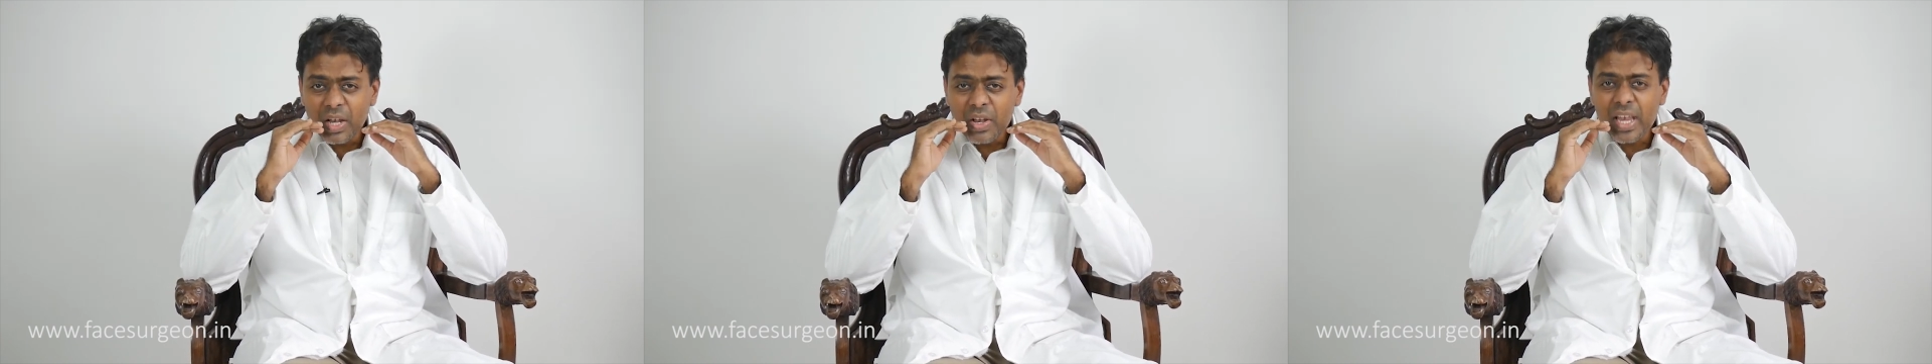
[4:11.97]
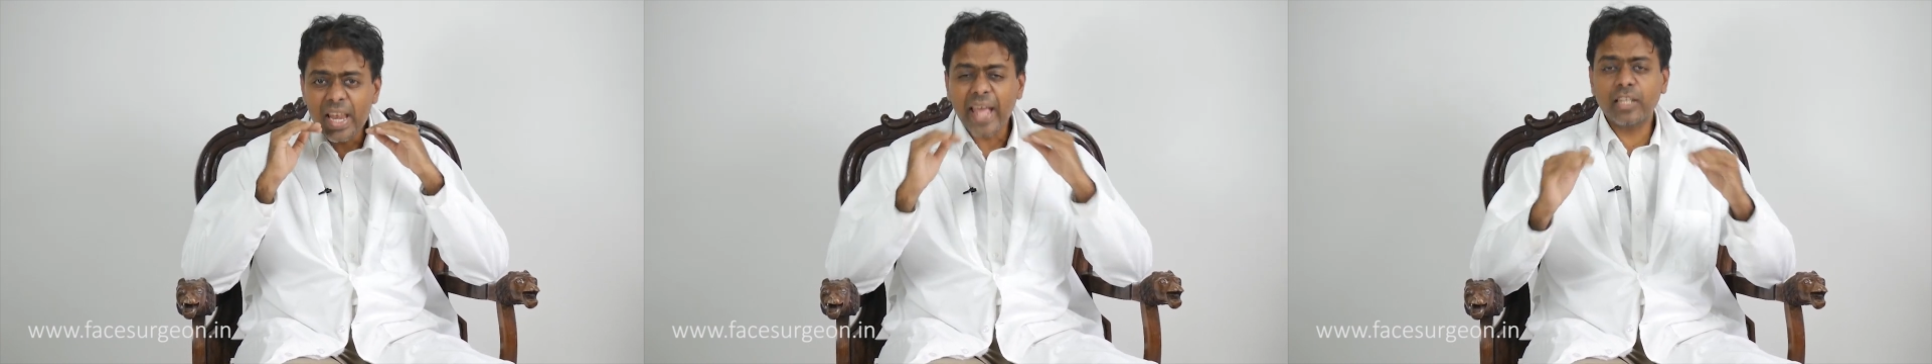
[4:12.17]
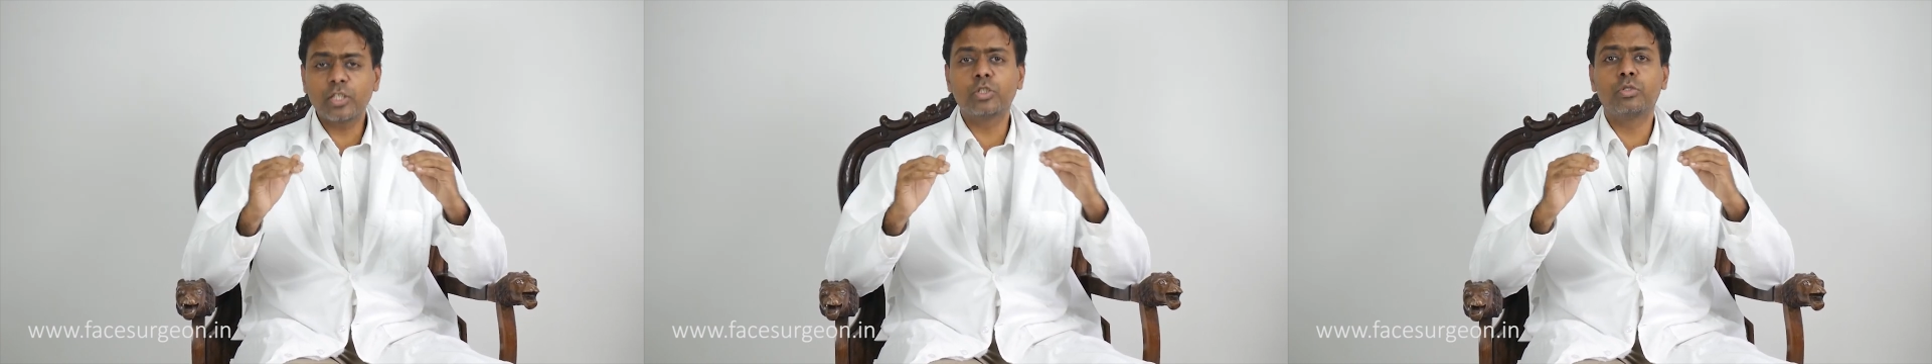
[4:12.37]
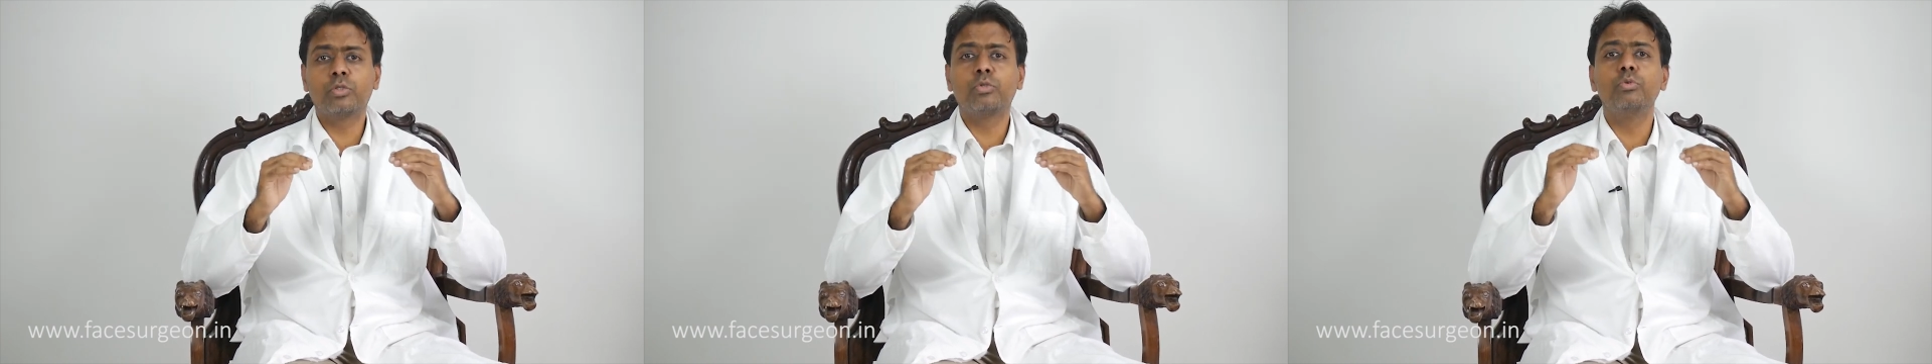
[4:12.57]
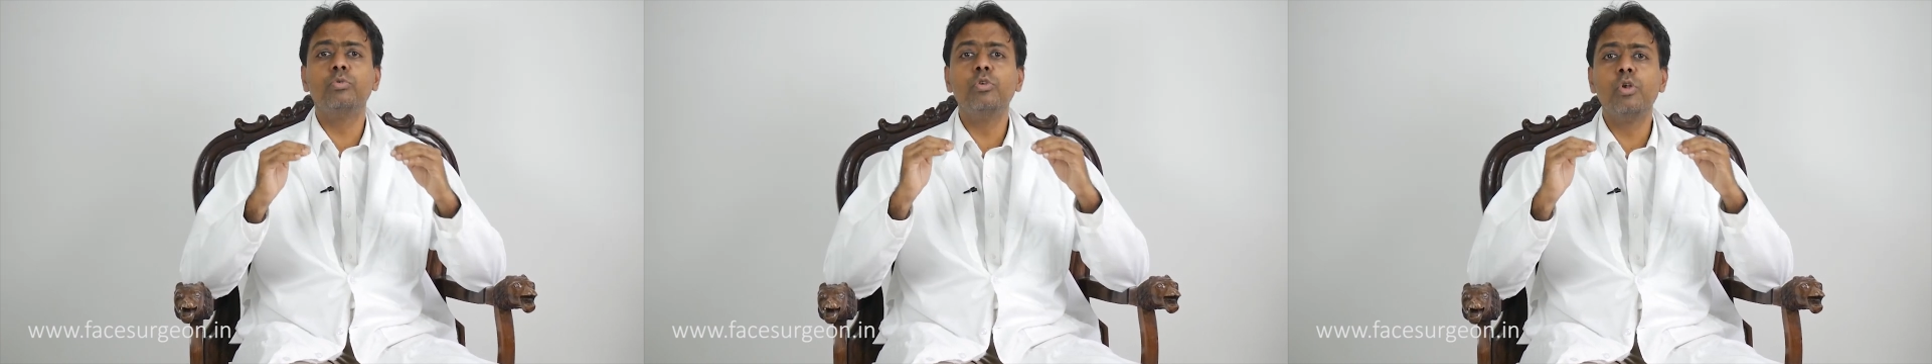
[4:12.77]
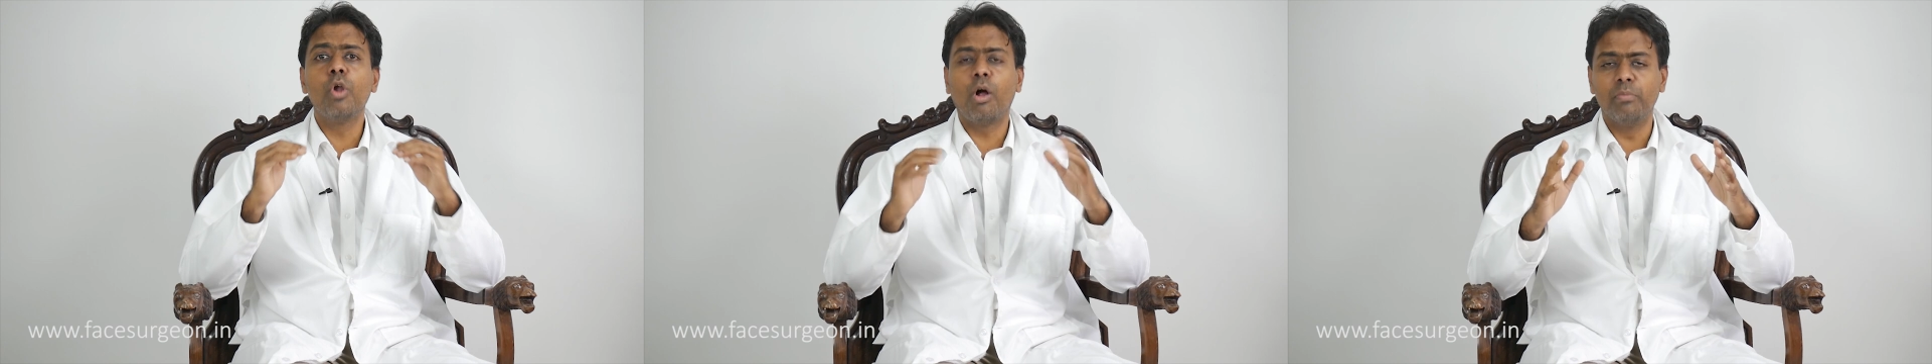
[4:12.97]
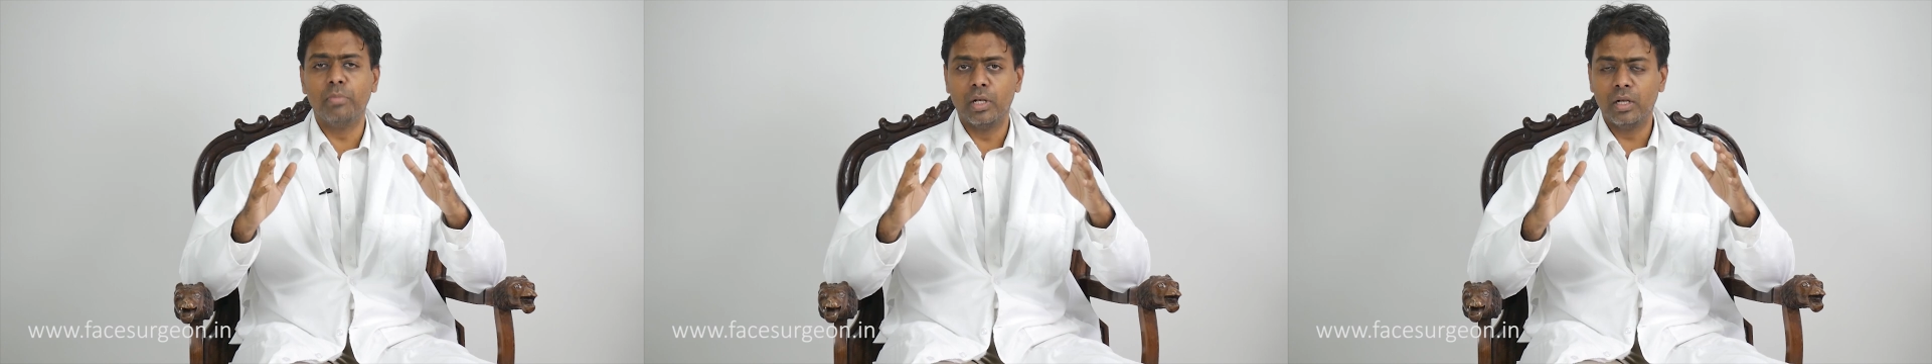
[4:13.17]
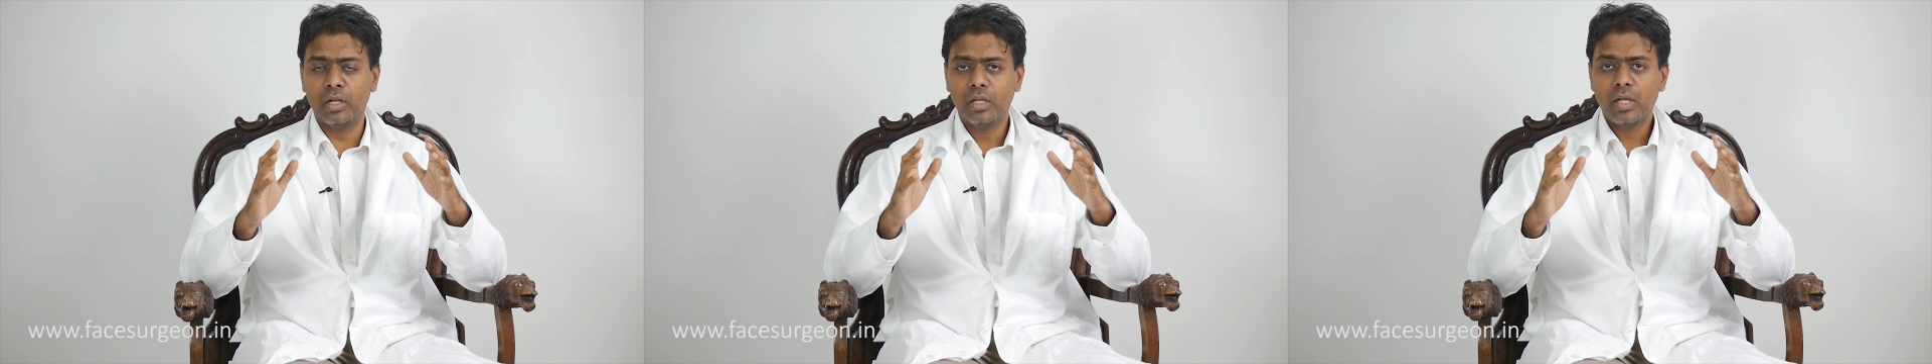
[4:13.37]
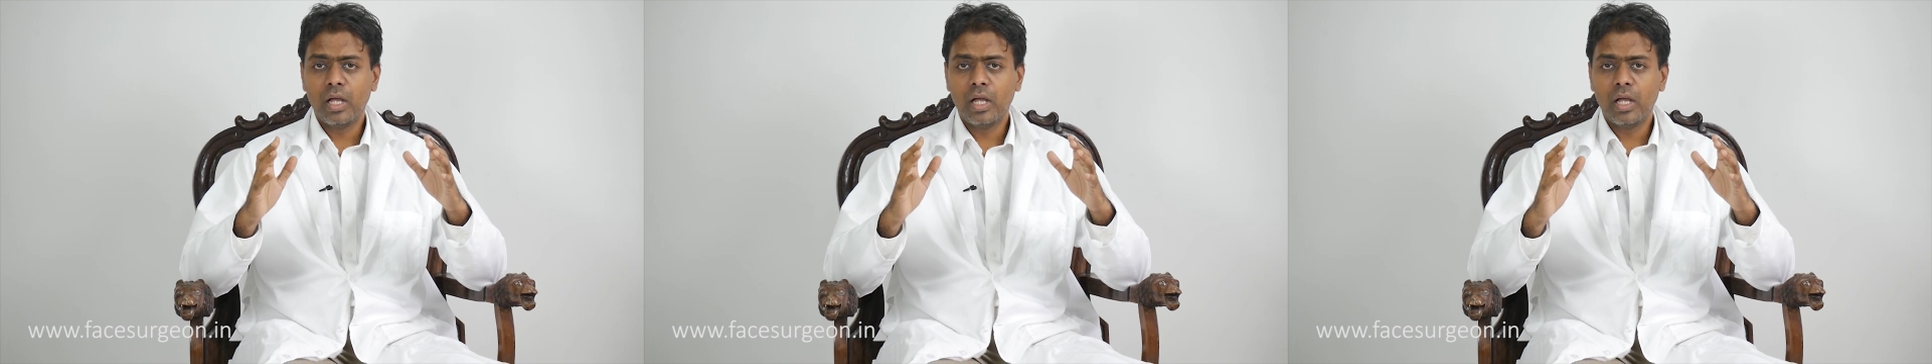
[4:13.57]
next to normal.